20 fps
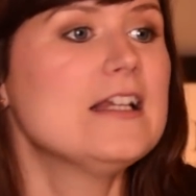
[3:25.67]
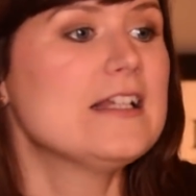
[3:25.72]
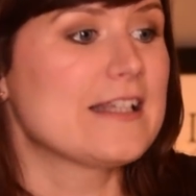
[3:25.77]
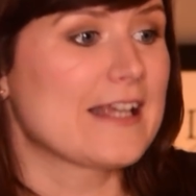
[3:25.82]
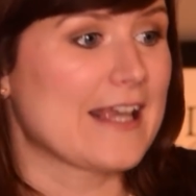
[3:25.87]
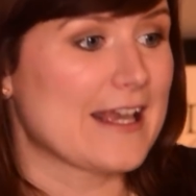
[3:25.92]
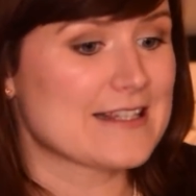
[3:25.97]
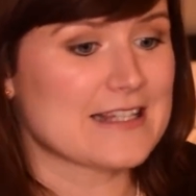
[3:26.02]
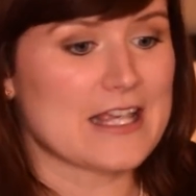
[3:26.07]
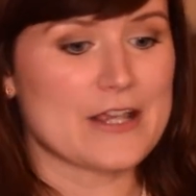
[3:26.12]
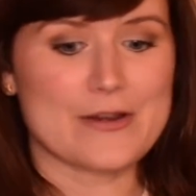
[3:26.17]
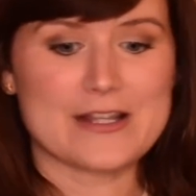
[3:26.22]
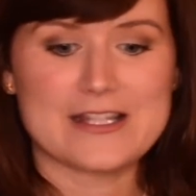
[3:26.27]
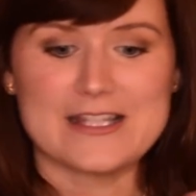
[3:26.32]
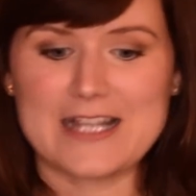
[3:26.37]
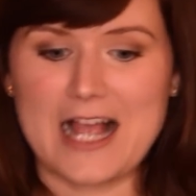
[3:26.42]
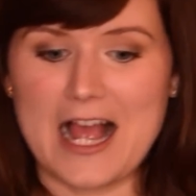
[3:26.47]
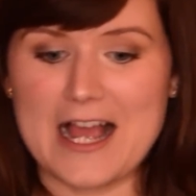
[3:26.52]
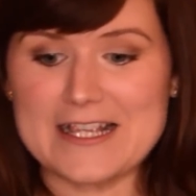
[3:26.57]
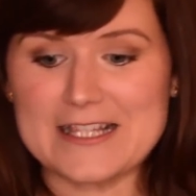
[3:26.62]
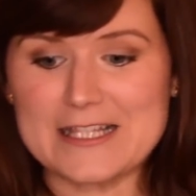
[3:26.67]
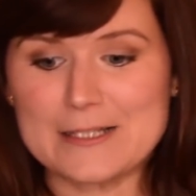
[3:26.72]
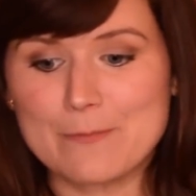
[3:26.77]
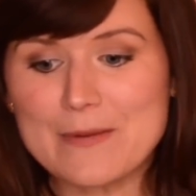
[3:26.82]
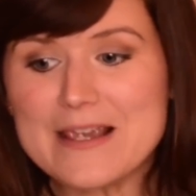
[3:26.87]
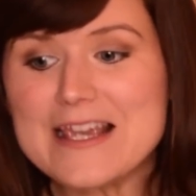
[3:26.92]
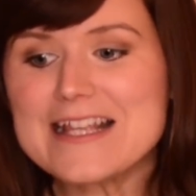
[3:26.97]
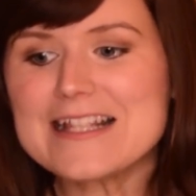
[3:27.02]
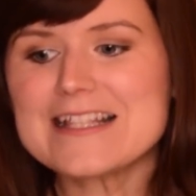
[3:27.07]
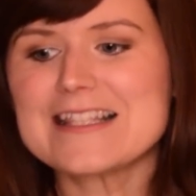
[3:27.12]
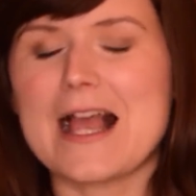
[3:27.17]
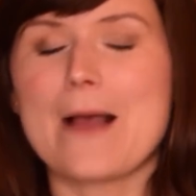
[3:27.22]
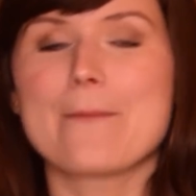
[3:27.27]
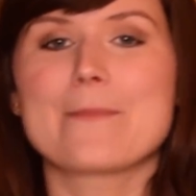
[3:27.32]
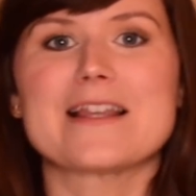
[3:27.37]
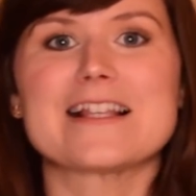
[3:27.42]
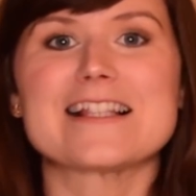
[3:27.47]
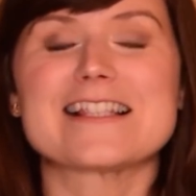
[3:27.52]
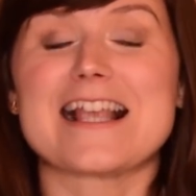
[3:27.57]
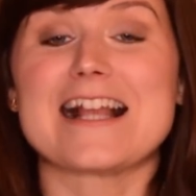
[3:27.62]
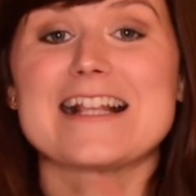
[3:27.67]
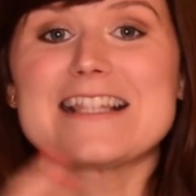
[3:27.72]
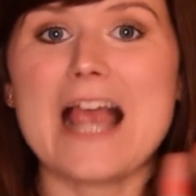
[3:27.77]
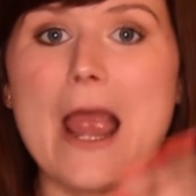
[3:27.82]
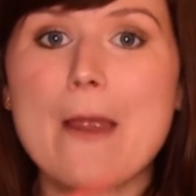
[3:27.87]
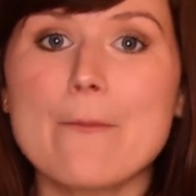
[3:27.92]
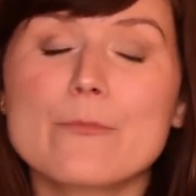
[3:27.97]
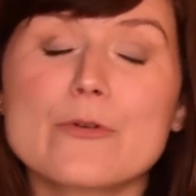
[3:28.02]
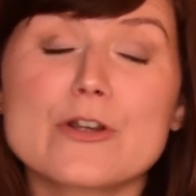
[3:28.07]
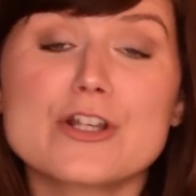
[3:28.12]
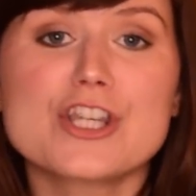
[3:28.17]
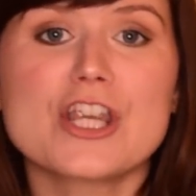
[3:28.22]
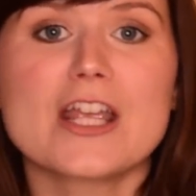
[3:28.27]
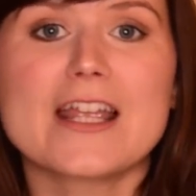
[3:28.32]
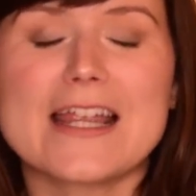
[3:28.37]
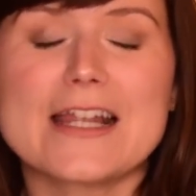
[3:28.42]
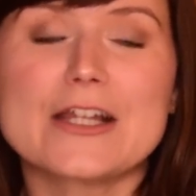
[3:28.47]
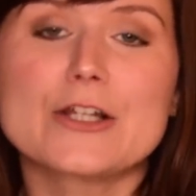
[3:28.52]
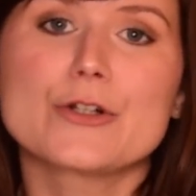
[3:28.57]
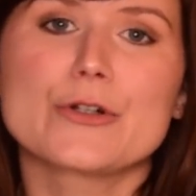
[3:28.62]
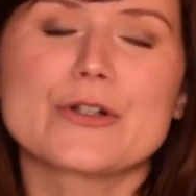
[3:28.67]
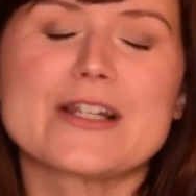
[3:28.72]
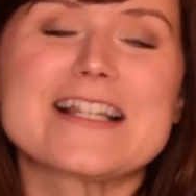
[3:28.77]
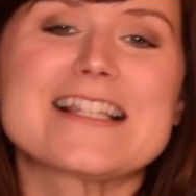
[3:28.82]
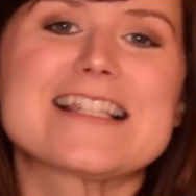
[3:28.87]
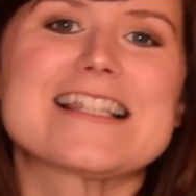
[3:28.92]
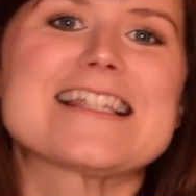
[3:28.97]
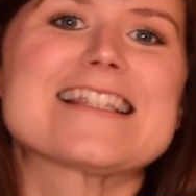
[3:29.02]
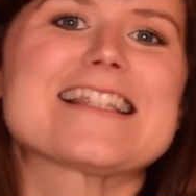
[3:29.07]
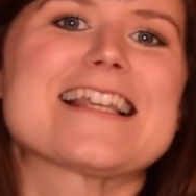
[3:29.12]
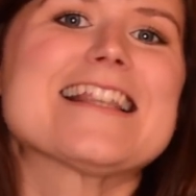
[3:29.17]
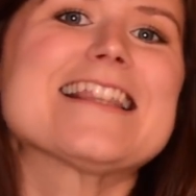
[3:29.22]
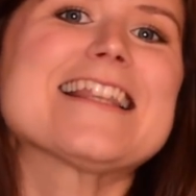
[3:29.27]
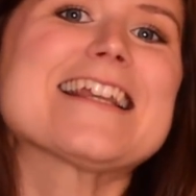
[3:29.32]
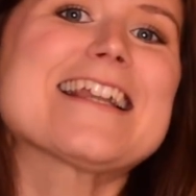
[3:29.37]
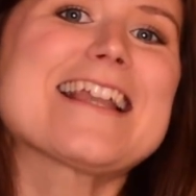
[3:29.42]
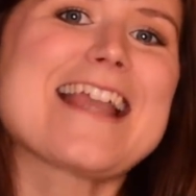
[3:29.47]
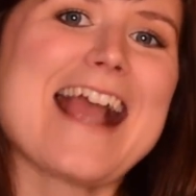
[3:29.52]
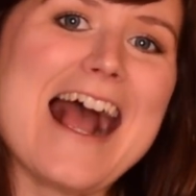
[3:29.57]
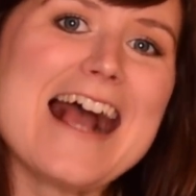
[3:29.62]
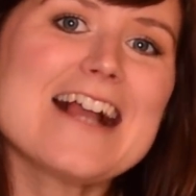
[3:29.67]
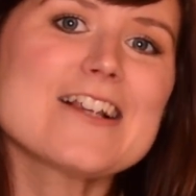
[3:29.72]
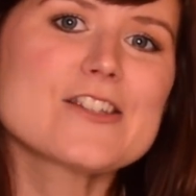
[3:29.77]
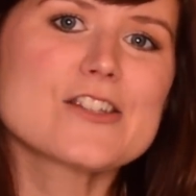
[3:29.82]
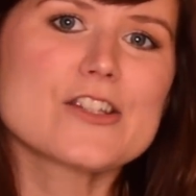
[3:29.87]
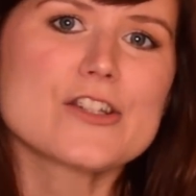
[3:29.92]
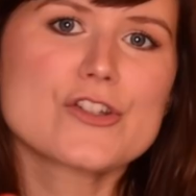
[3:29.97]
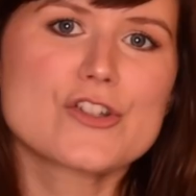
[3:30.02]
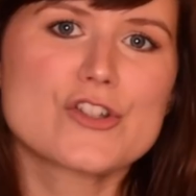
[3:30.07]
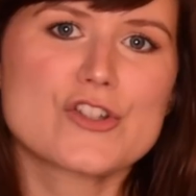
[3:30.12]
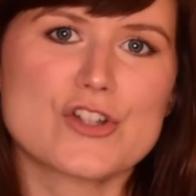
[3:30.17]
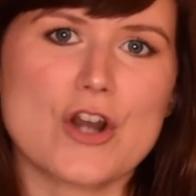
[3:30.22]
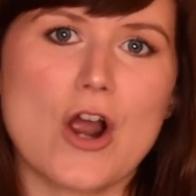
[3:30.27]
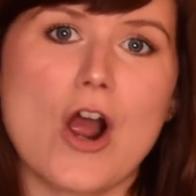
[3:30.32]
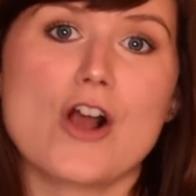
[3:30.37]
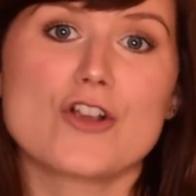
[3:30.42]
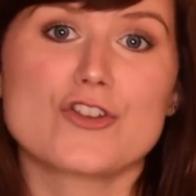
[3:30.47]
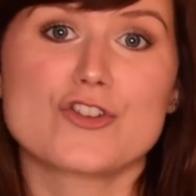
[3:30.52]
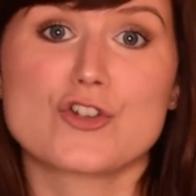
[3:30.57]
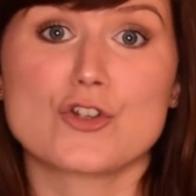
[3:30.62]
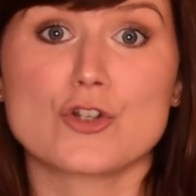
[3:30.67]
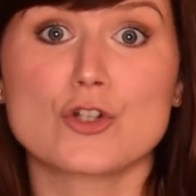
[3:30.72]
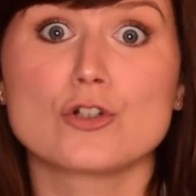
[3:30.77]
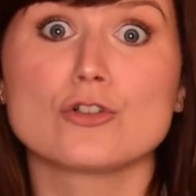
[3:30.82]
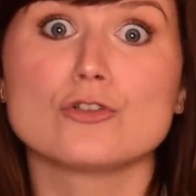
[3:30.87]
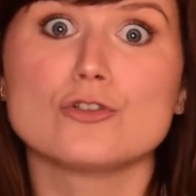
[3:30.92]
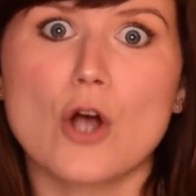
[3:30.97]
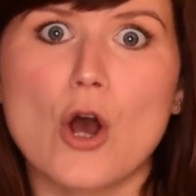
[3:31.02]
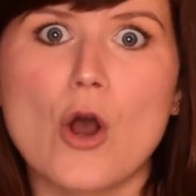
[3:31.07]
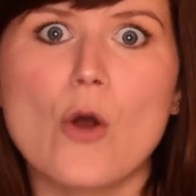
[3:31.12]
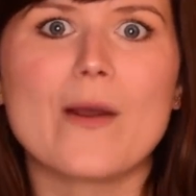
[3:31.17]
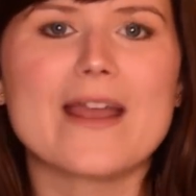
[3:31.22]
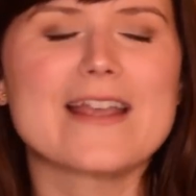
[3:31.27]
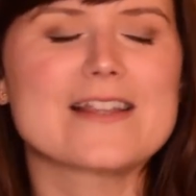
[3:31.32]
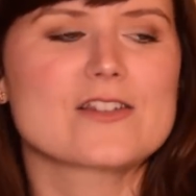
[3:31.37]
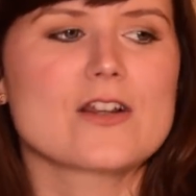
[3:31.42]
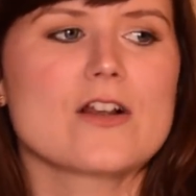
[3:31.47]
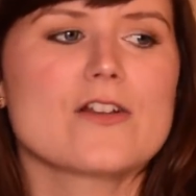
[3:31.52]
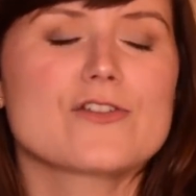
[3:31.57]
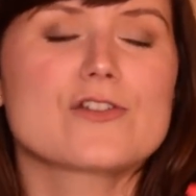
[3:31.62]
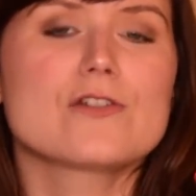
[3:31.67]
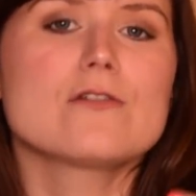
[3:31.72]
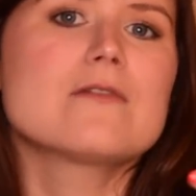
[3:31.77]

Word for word: They get accelerated to high speeds. That means their temperature increases and the gas starts to glow. It starts to